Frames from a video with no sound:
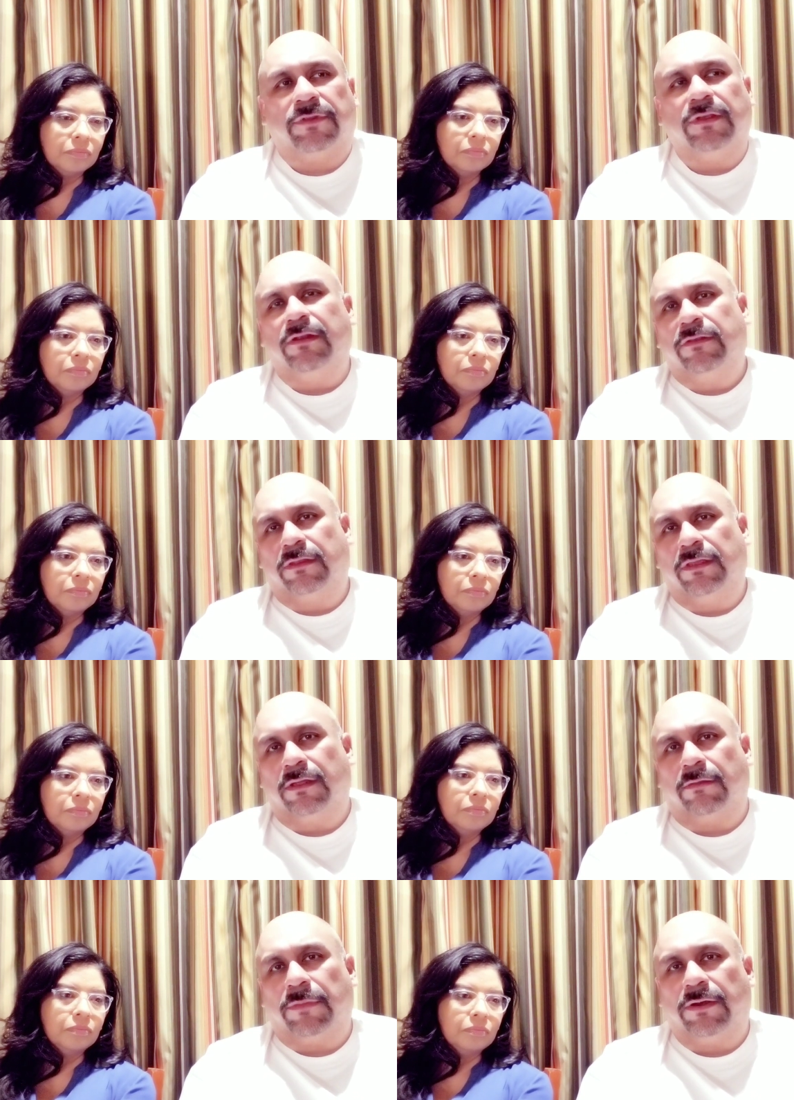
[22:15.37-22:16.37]
Speaker 1: see, here's the thing
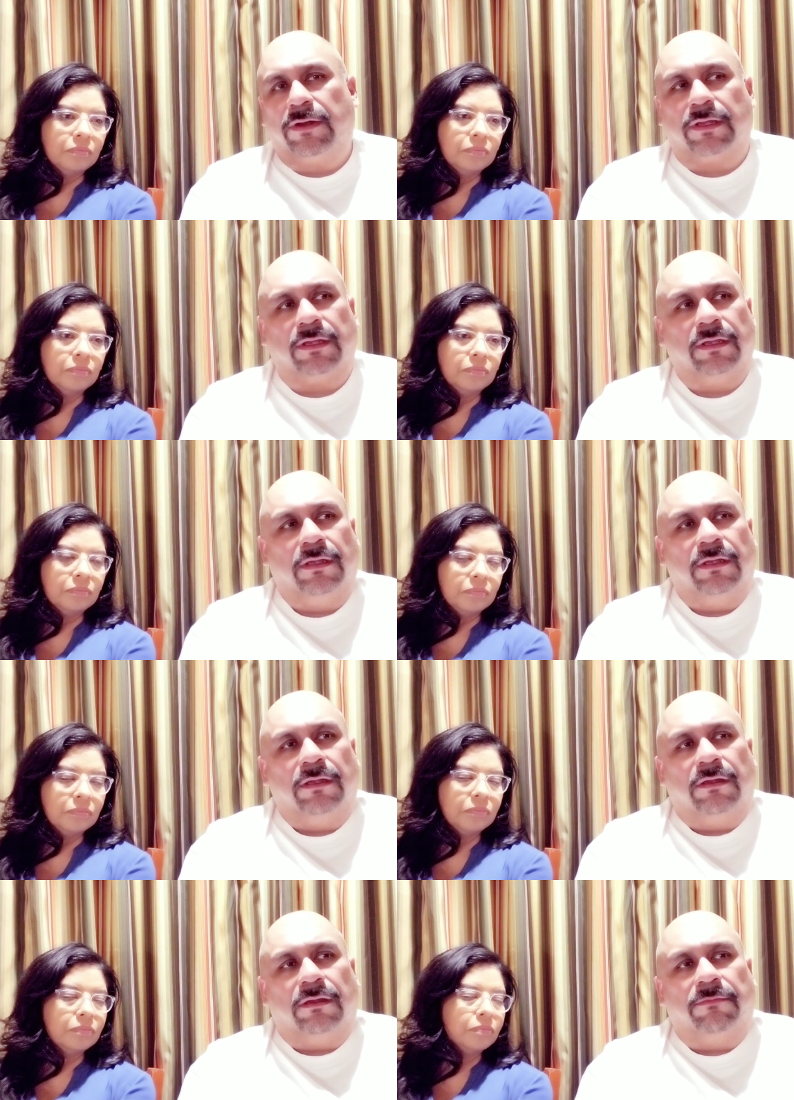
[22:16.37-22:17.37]
in America.
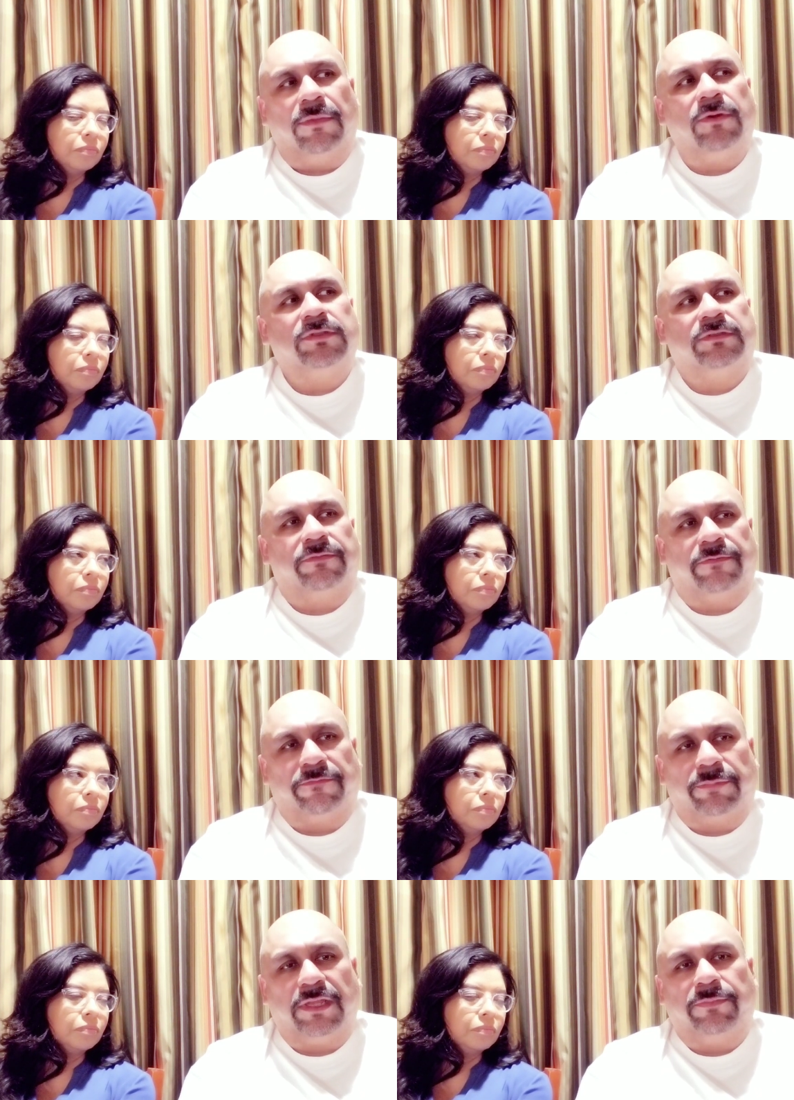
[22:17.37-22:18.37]
Most
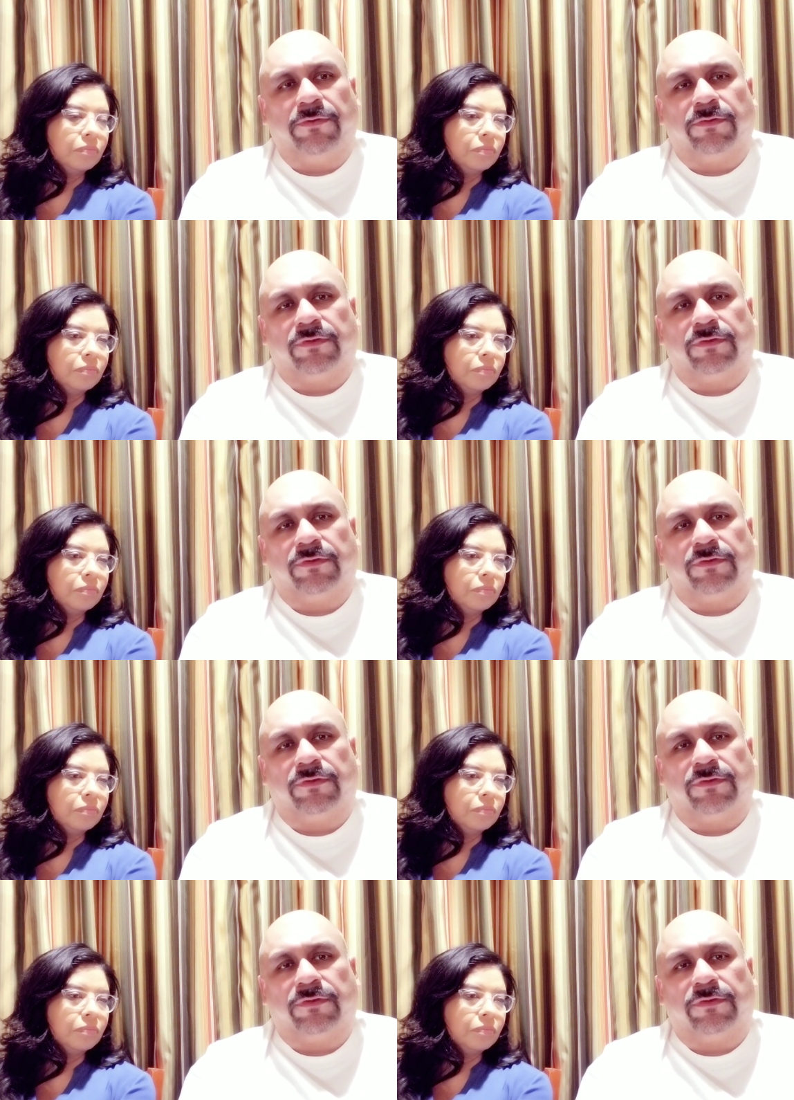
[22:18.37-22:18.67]
but people will